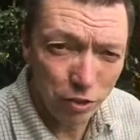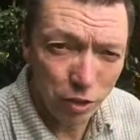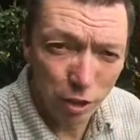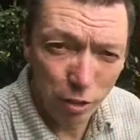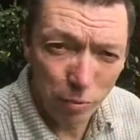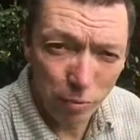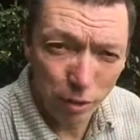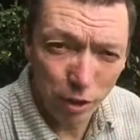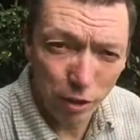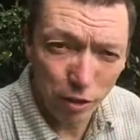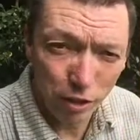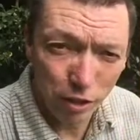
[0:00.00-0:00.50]
not
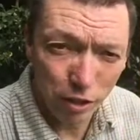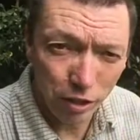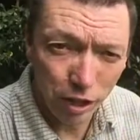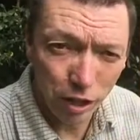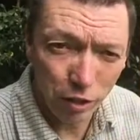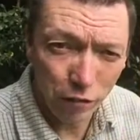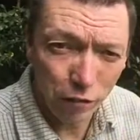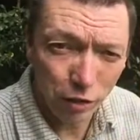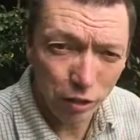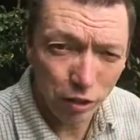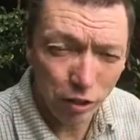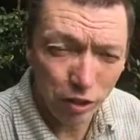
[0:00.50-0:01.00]
American
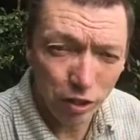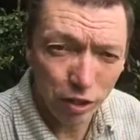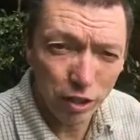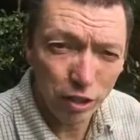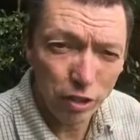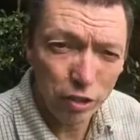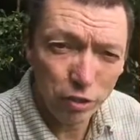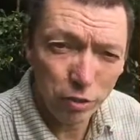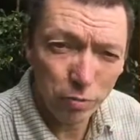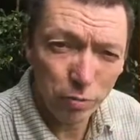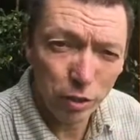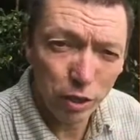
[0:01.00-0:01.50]

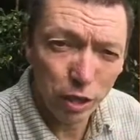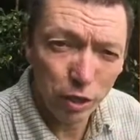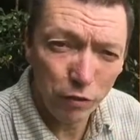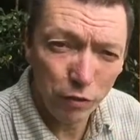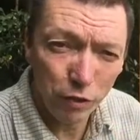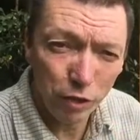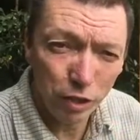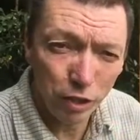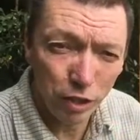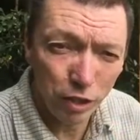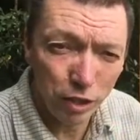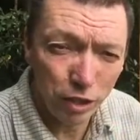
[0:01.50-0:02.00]
Africanized, but
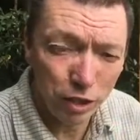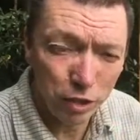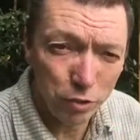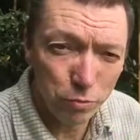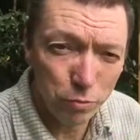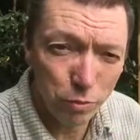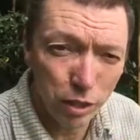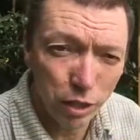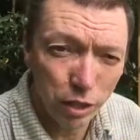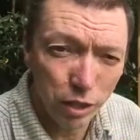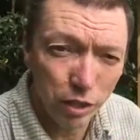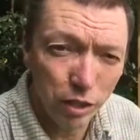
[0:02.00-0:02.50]
Africanized
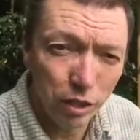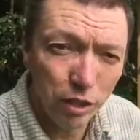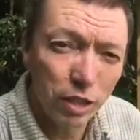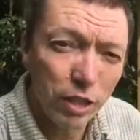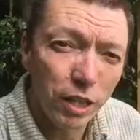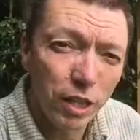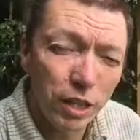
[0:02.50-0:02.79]
being